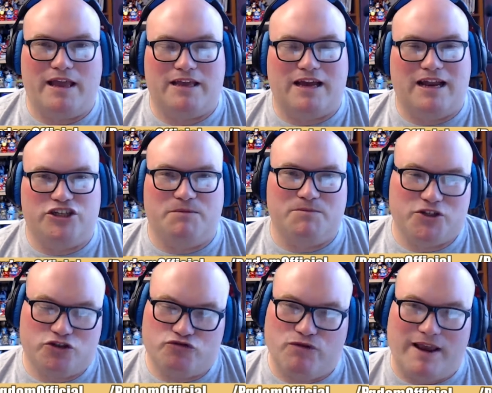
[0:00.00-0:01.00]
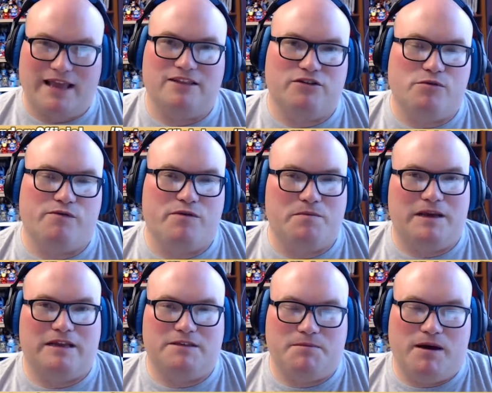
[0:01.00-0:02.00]
It kind of jumps straight into it with him
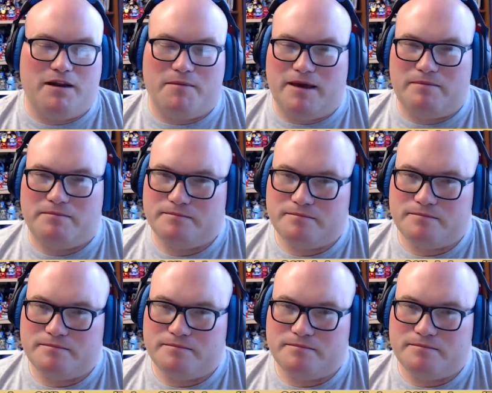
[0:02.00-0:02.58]
being Spider-Man.